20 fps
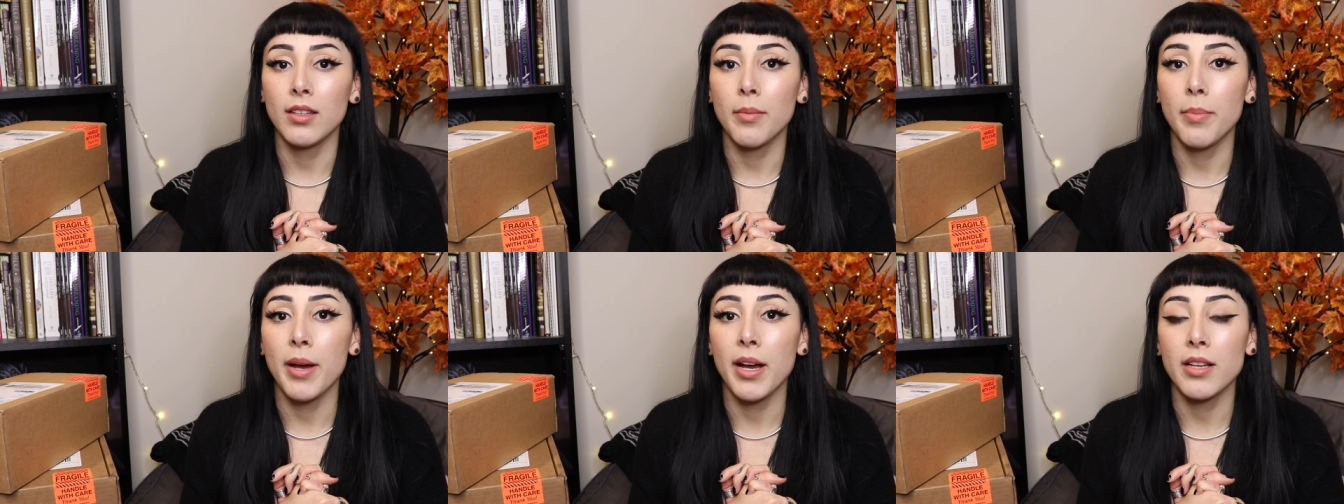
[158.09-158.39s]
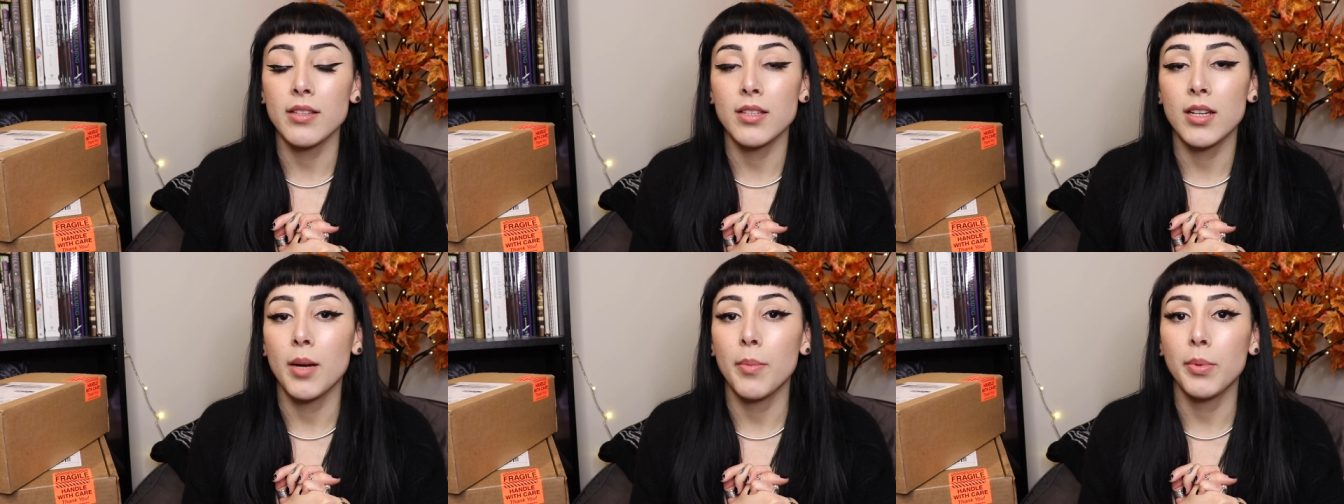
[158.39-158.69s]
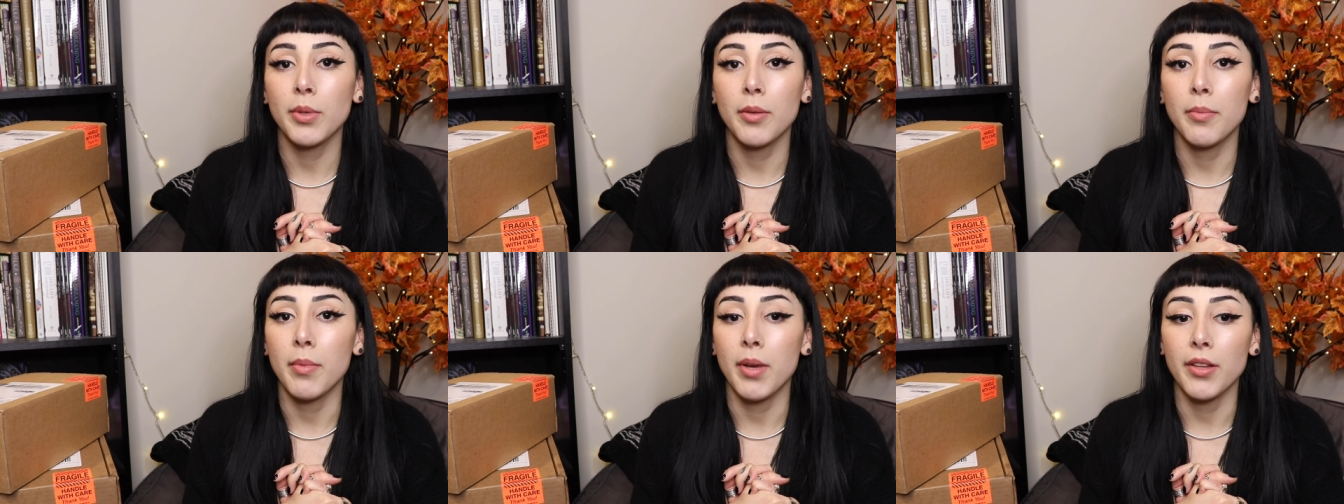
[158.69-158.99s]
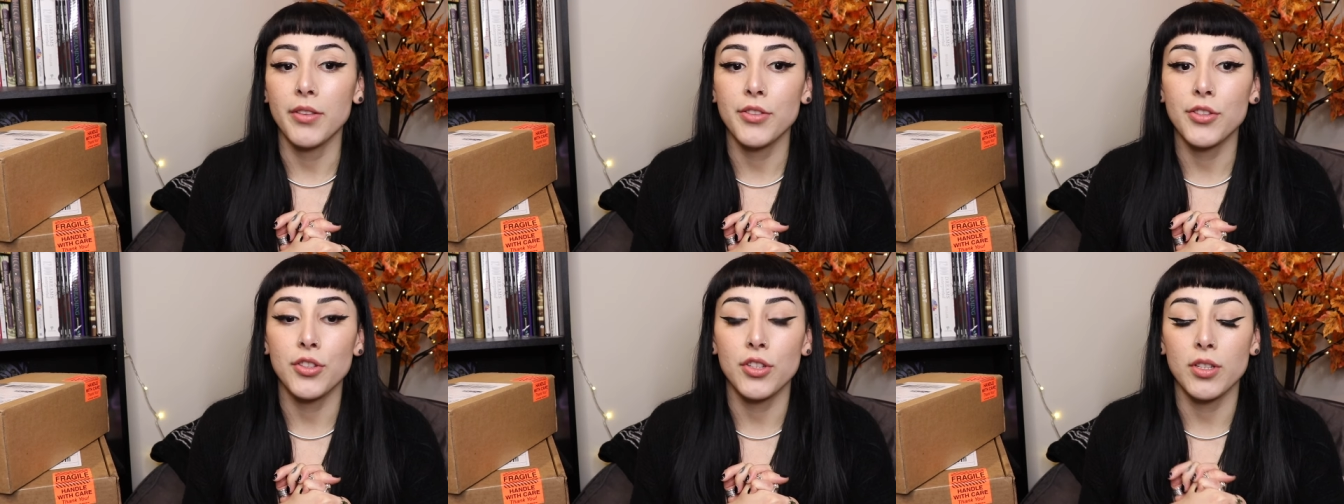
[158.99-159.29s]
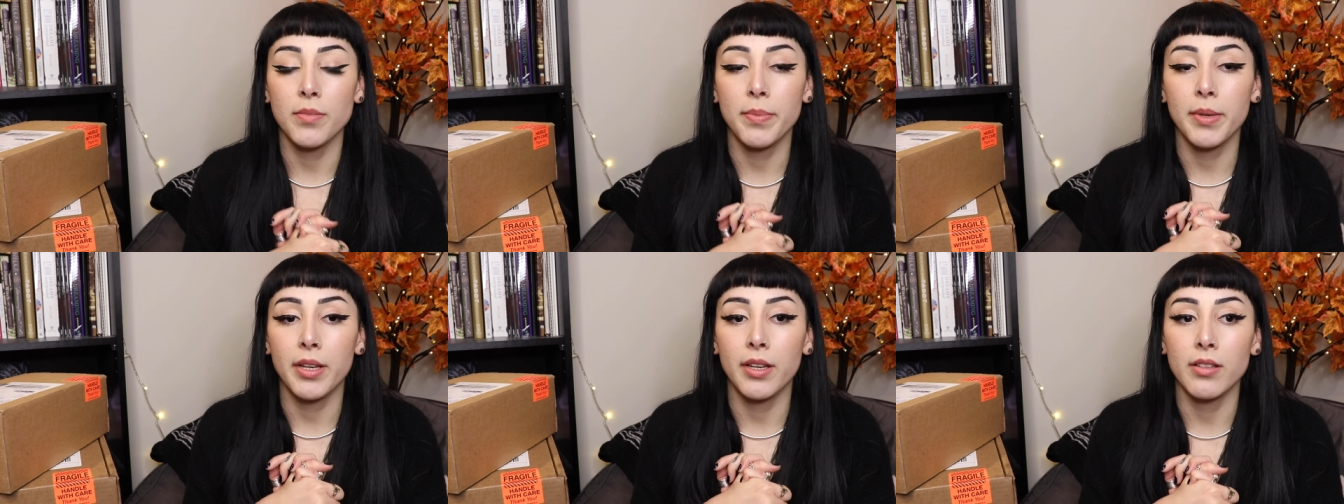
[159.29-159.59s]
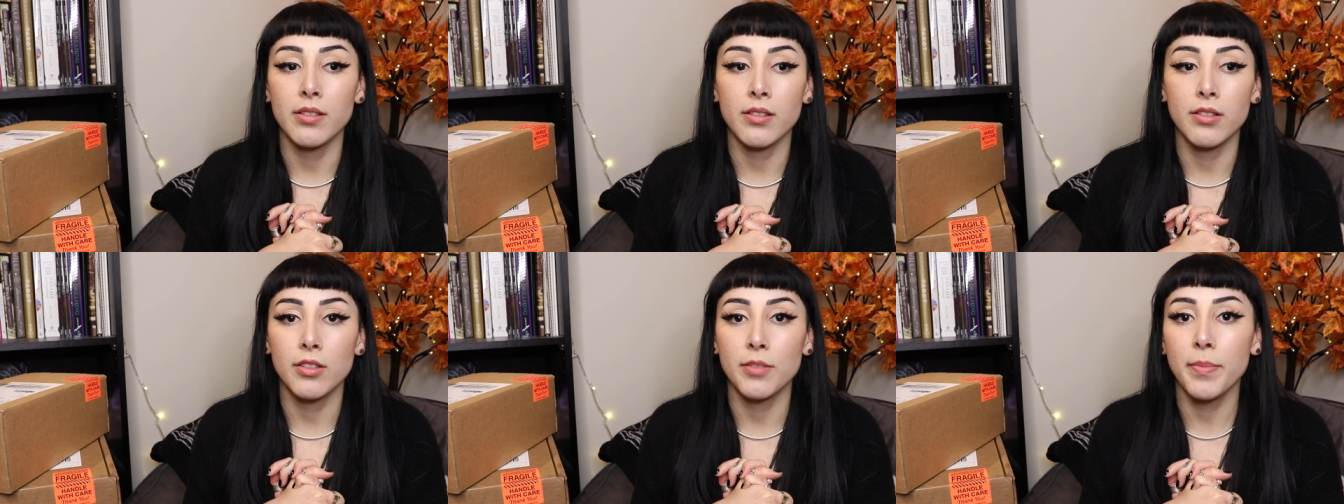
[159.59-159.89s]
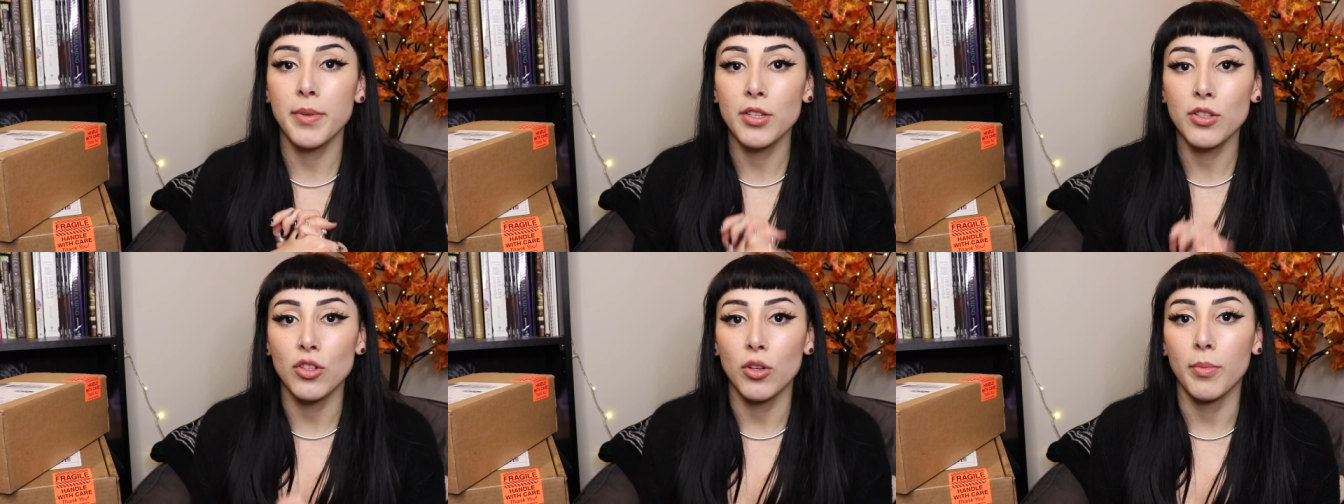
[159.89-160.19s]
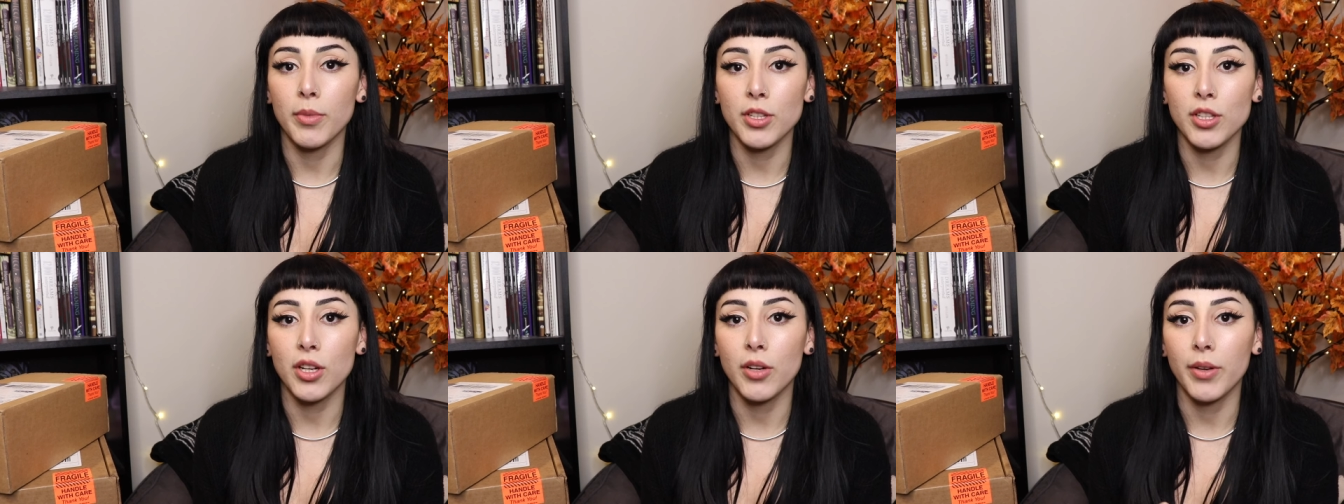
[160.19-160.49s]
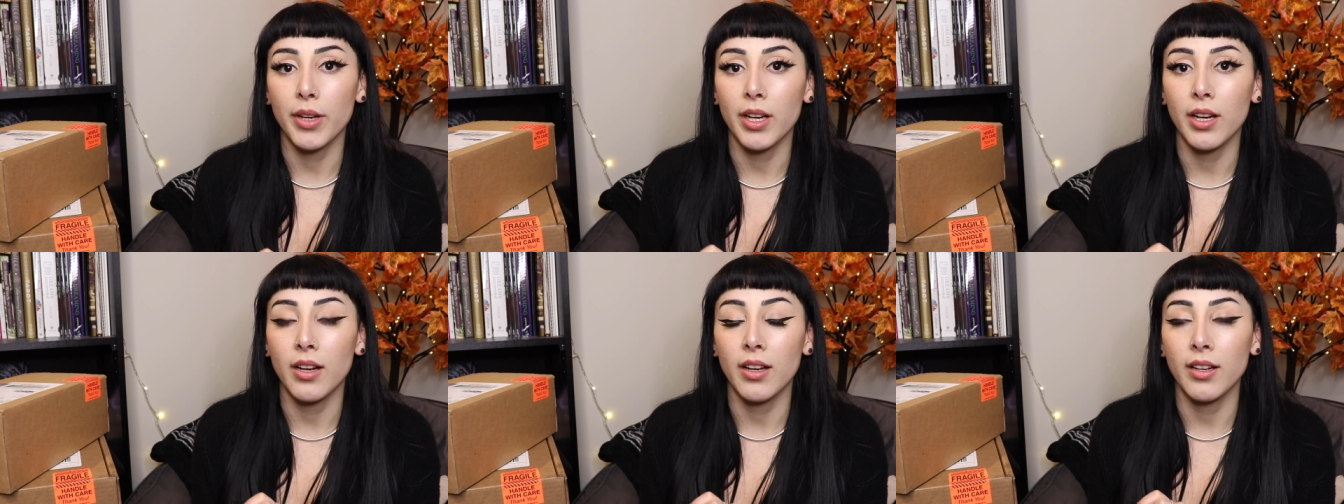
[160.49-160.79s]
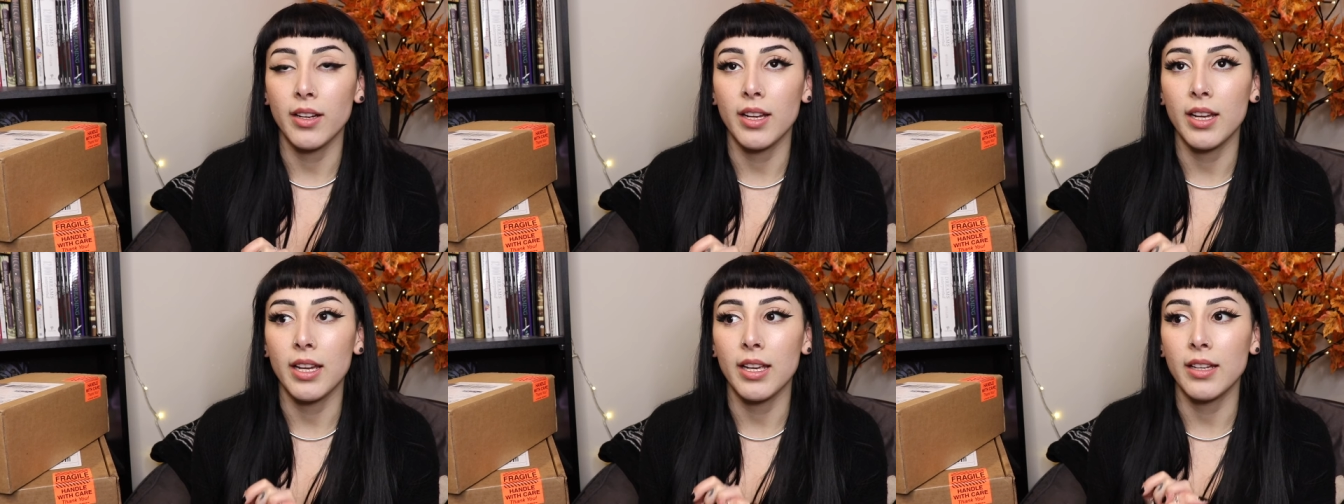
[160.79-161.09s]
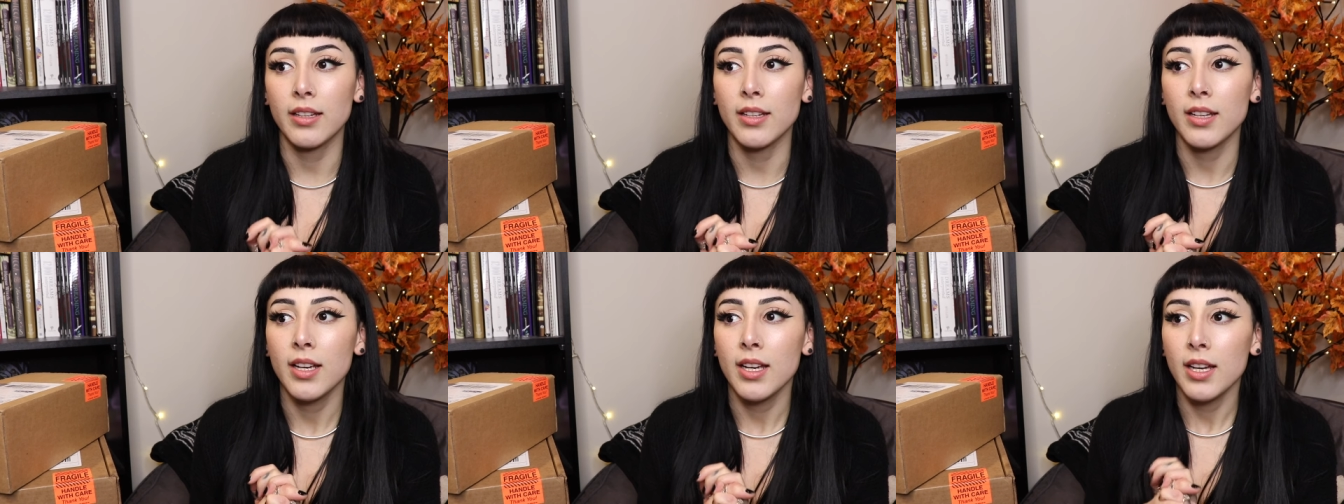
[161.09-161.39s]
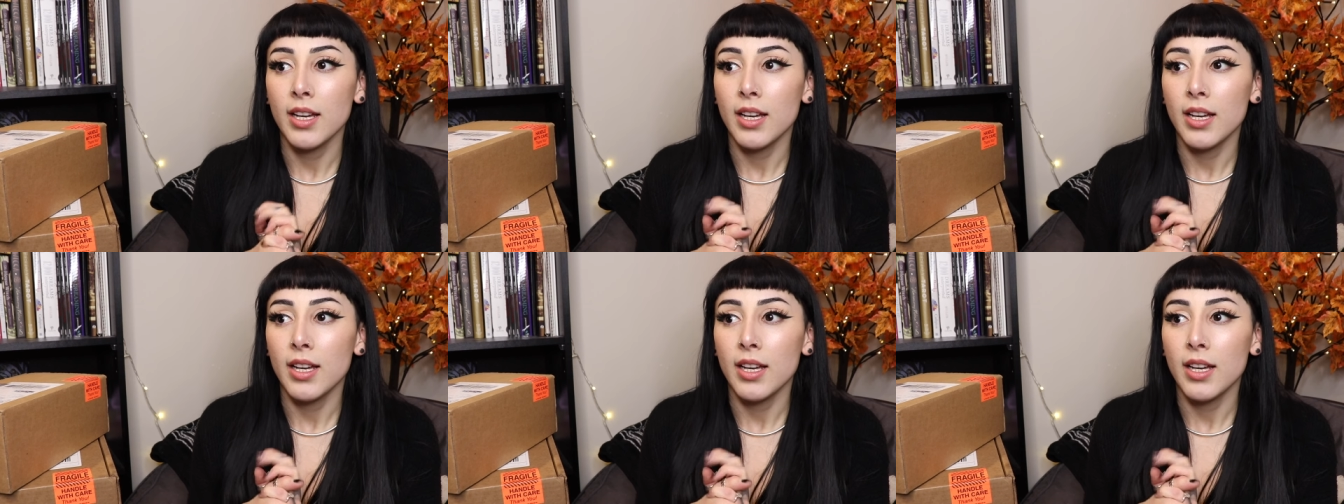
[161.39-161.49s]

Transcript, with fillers: the past couple of months just because there's been so much going on and